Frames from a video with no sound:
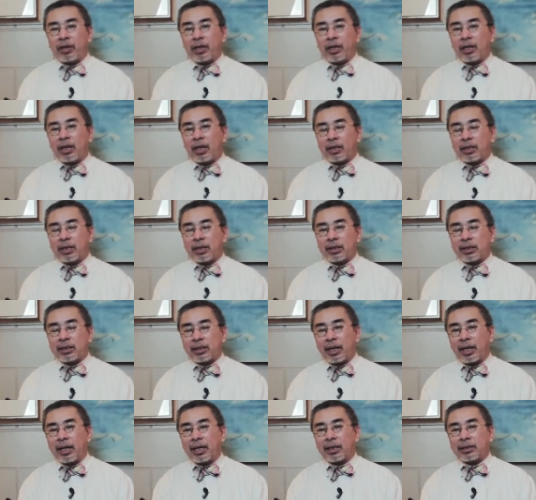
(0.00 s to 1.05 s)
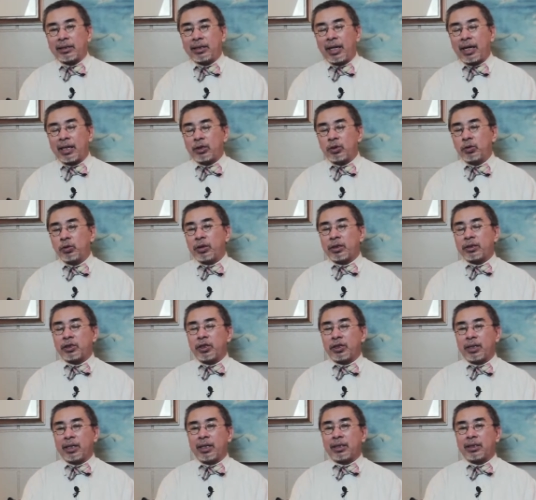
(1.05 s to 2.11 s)
in other styles that, to a
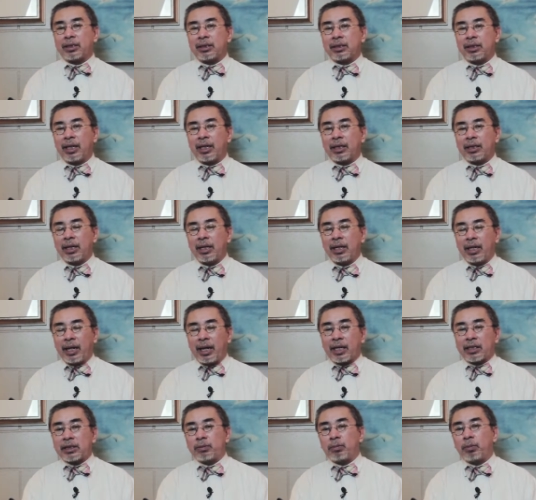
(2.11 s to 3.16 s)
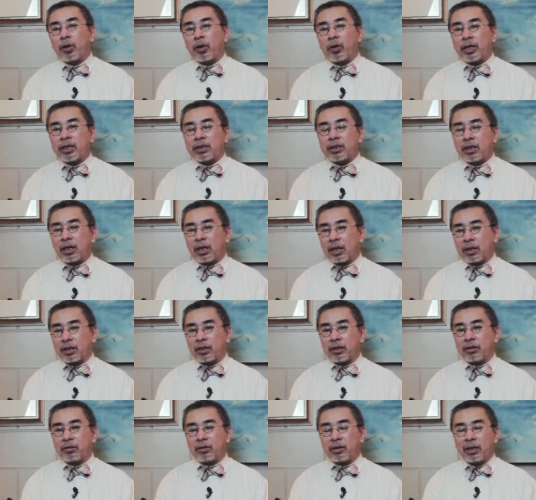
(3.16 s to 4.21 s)
certain extent, explores
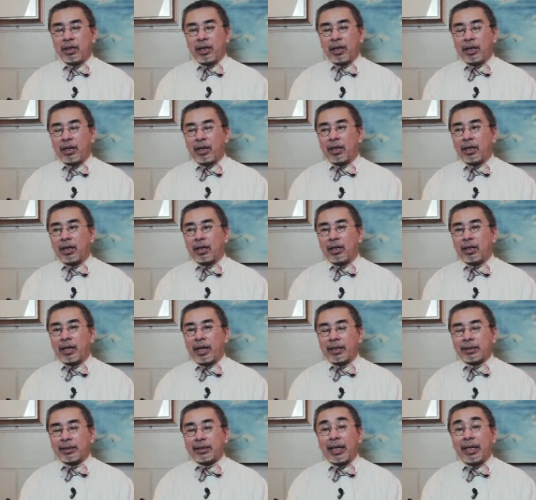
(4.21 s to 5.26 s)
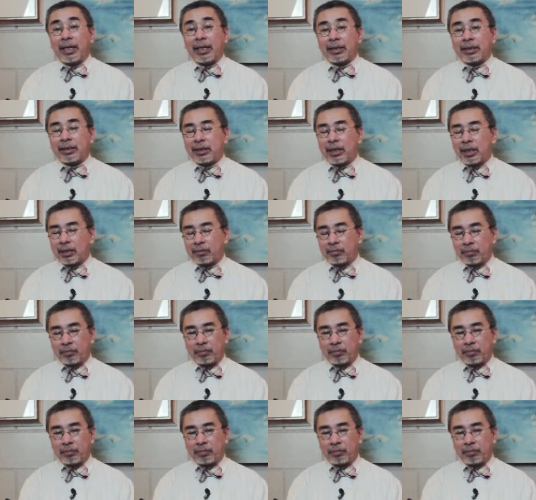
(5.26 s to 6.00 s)
other stylistic